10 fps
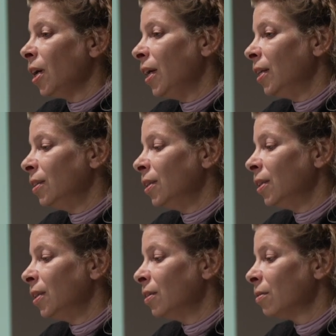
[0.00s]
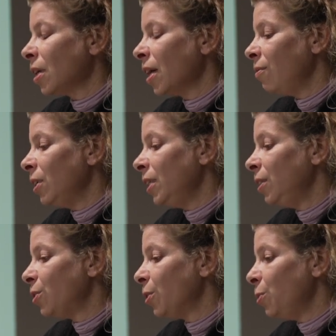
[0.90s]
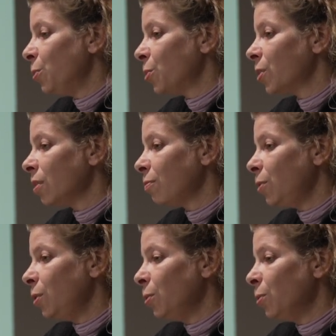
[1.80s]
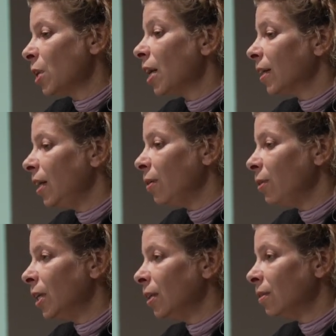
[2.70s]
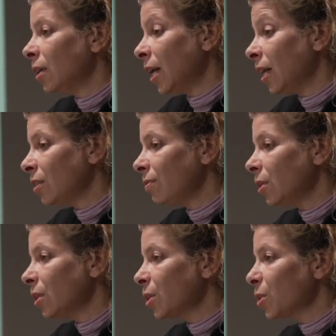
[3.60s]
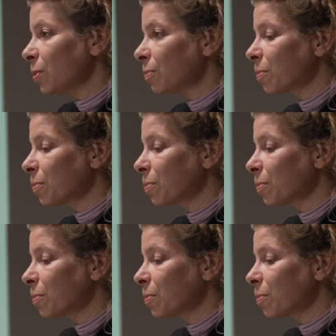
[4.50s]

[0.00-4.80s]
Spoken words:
and I will introduce a few Hungarian artworks.